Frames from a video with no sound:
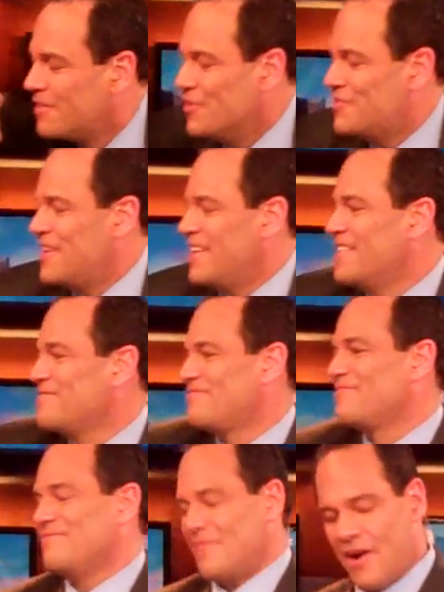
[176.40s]
Good stuff.
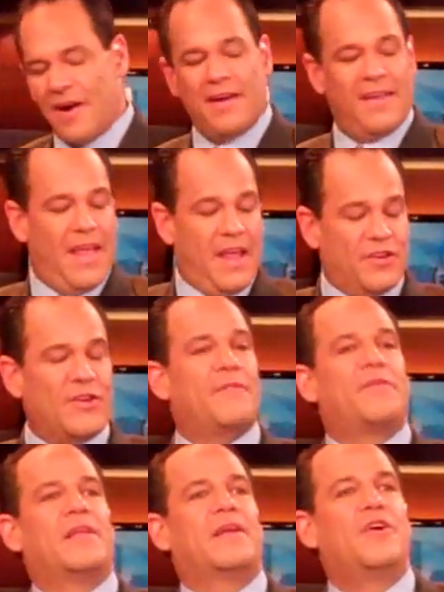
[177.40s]
All right.
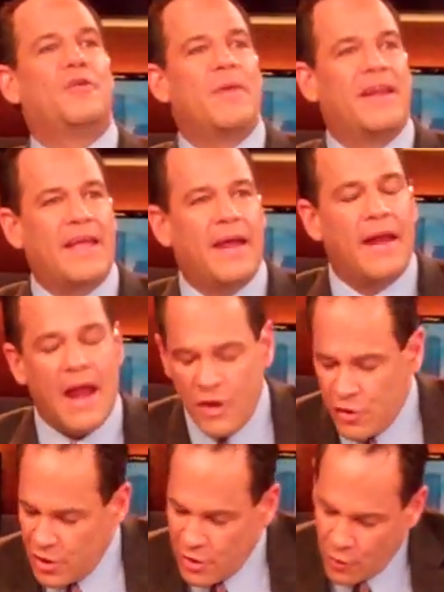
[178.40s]
Jennifer Lynn Goodman, again,
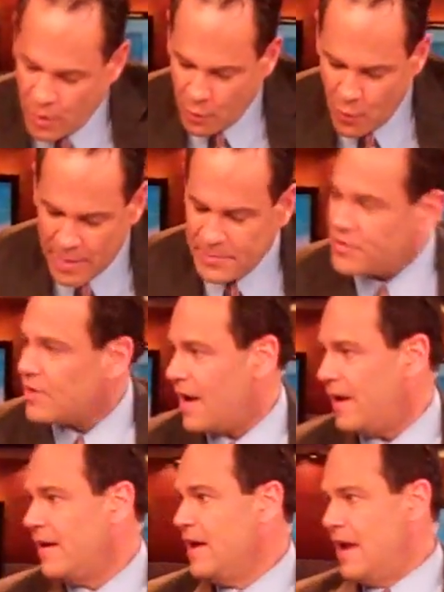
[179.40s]
you can go to our website.